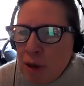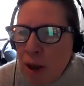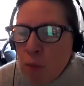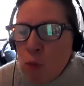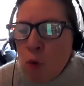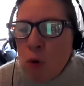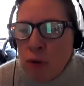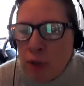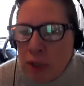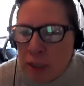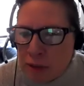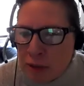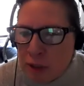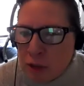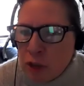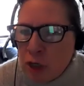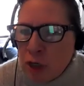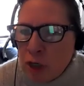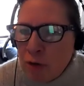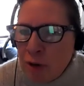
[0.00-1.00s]
I'm quoting,
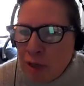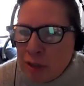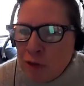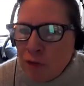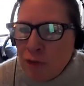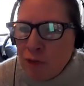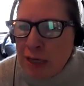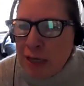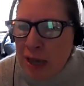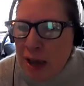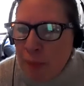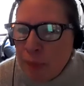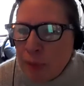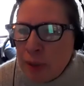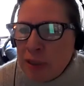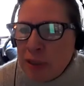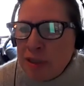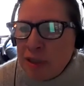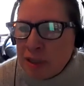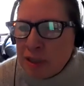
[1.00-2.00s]
such aggressively
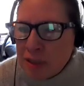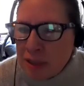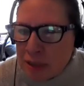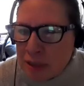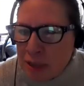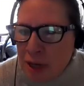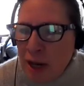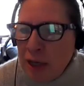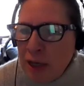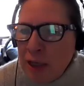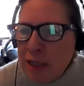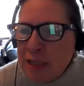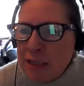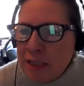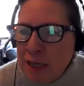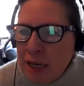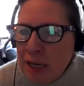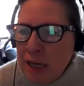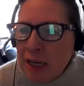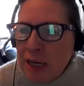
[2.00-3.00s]
capitalistic societies
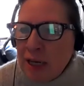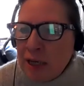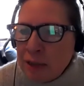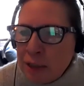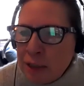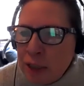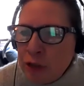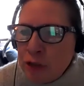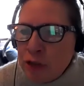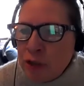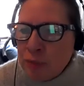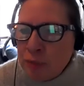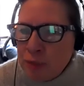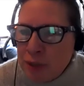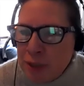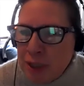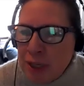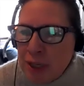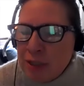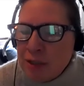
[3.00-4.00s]
taking a leadership
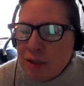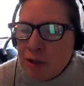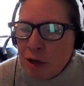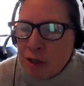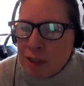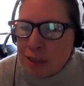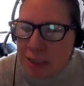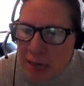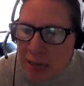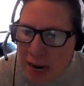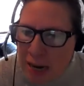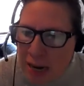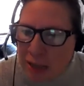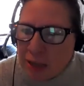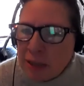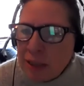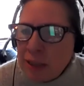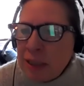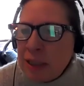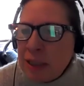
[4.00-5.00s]
stance on
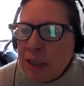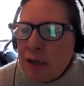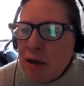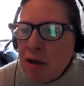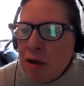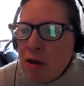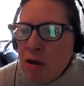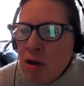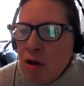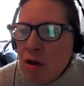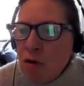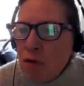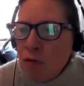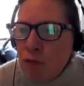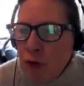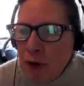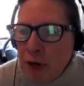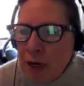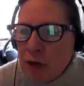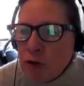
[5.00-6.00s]
tackling
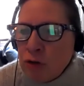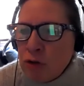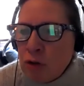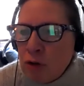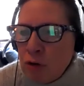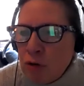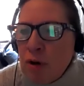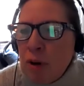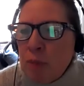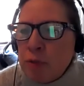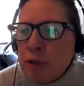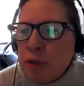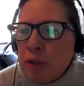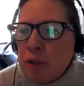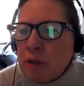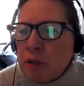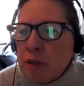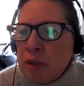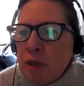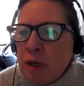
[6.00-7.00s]
financial
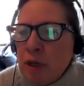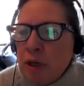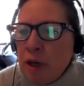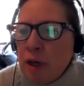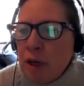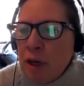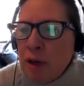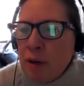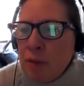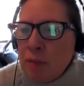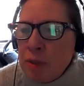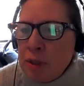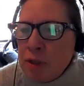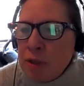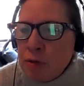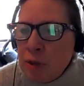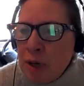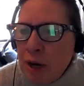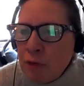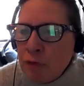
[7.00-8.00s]
corruption? Um, is
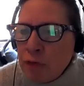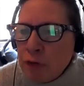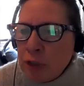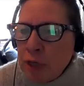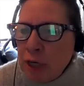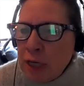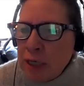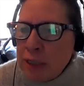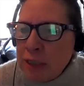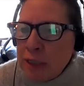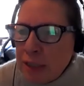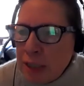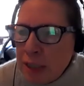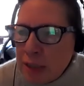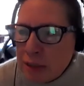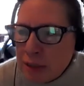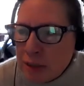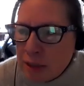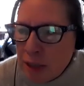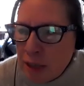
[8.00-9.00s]
there ever any
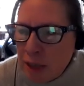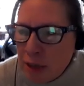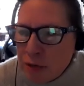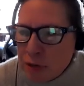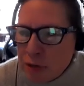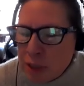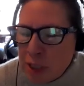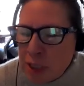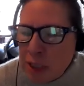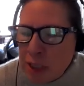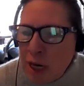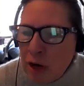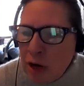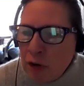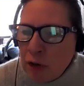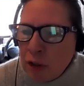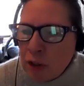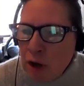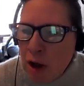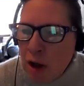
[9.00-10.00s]
sense there's an
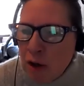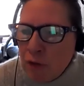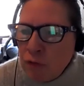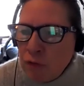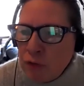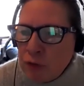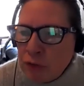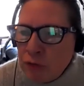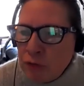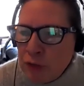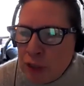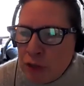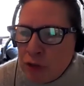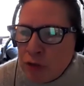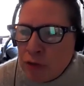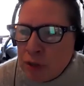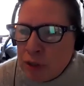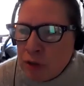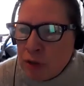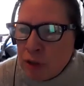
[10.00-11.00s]
inherent conflict of
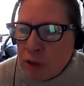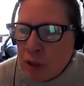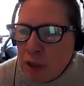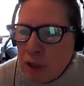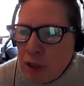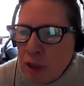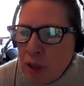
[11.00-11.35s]
interest